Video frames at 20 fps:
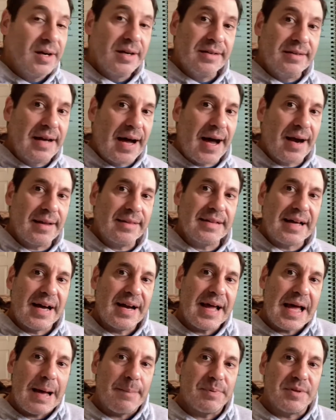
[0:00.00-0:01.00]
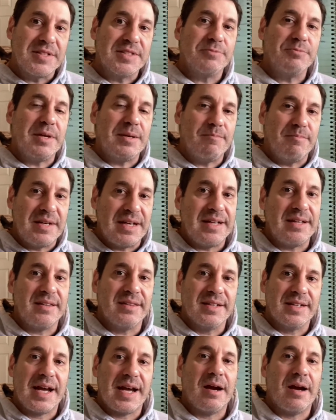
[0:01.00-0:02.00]
Not a lot happens. We meet the
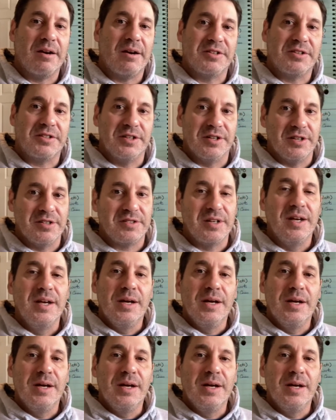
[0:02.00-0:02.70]
characters,